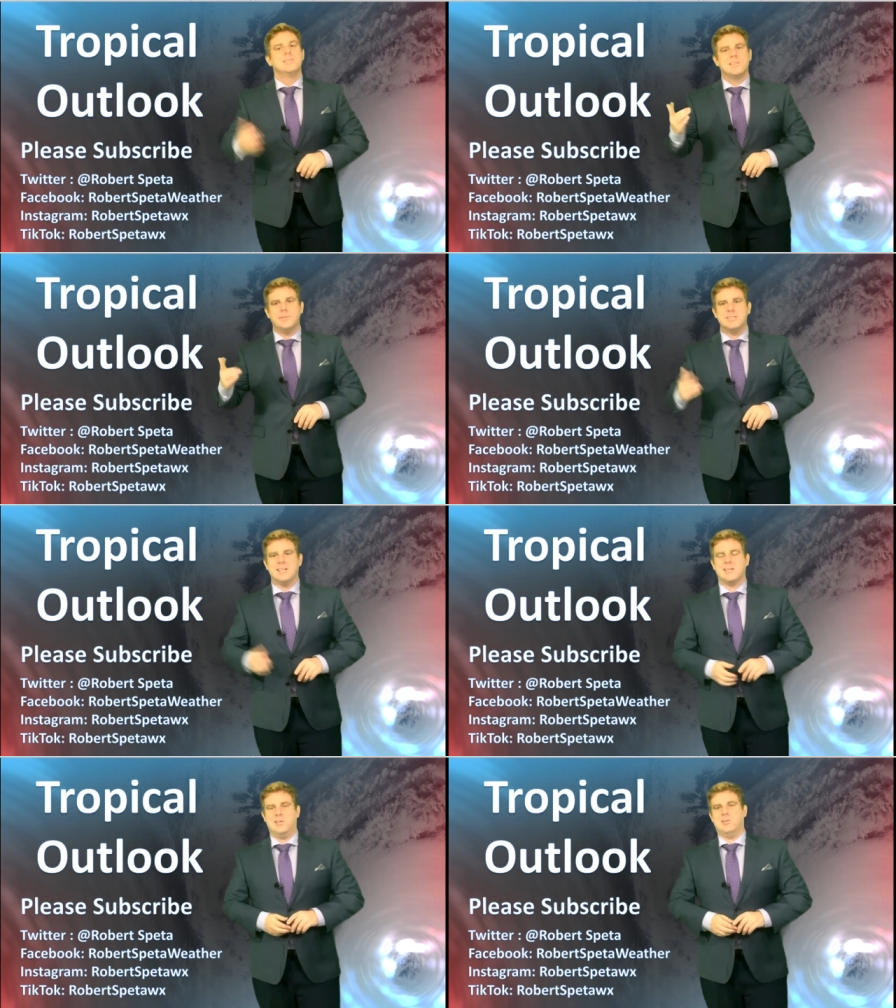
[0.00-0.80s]
So I'll be
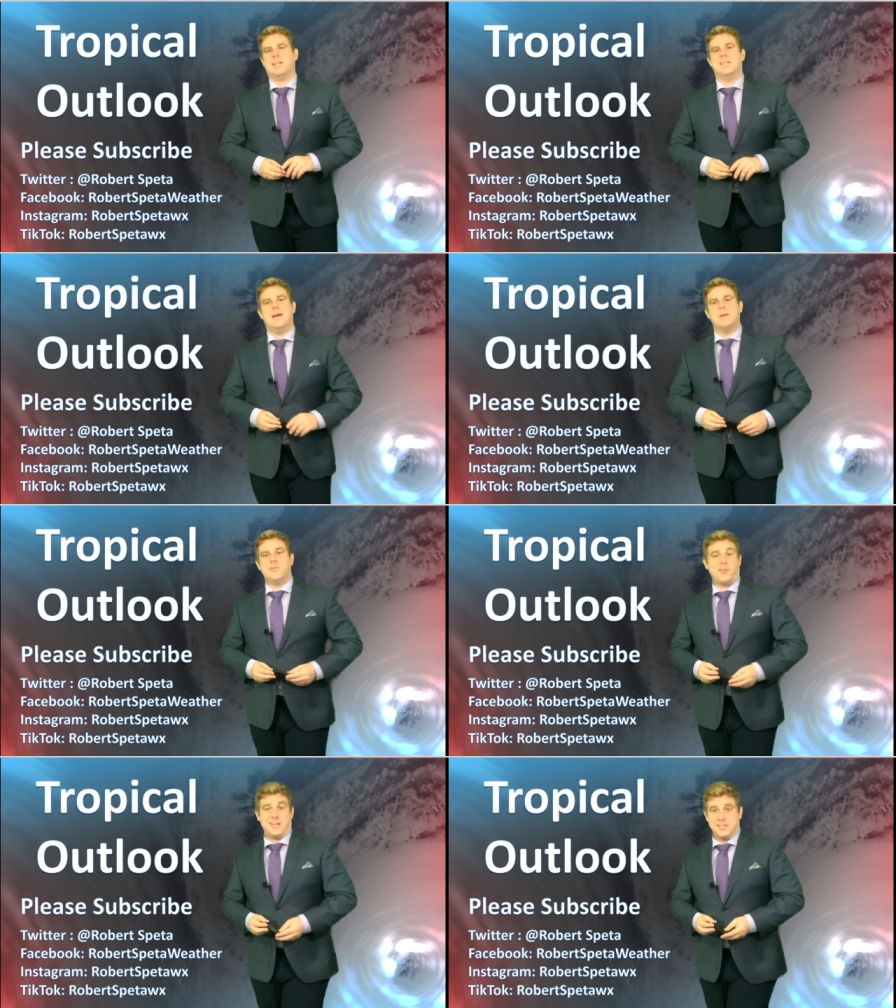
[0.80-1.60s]
taking a look at that, maybe
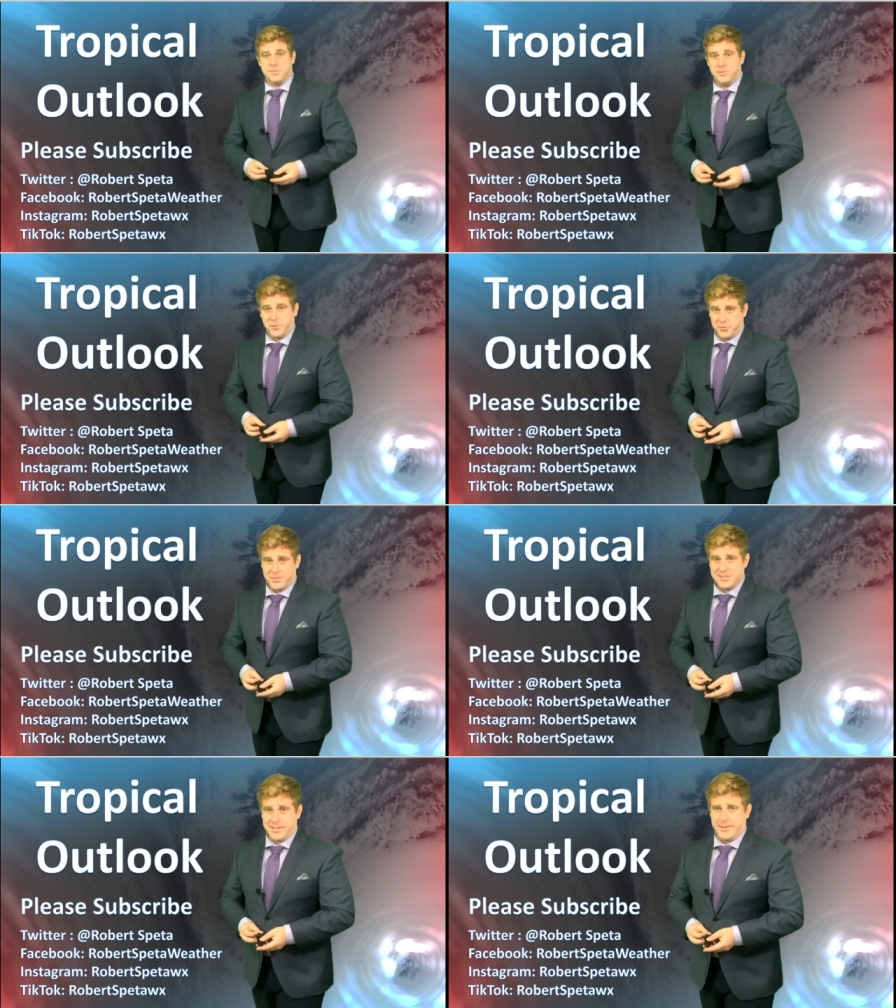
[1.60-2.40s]
trying to get some photos
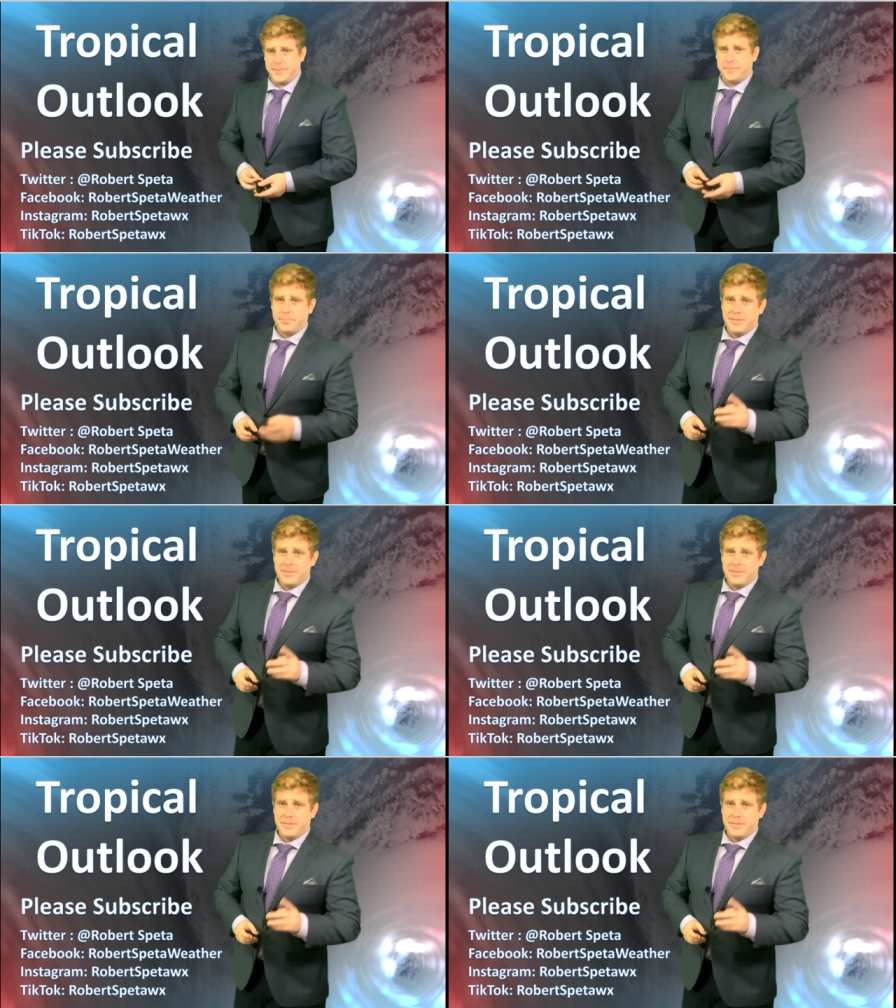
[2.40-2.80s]
myself.